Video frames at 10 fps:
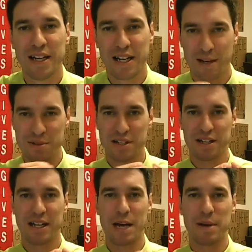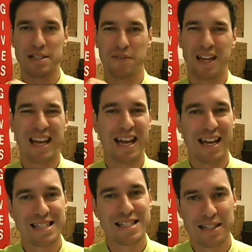It comes to the climax of the
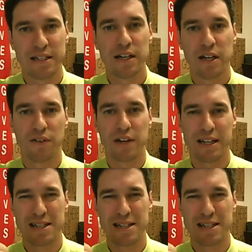chesed of God.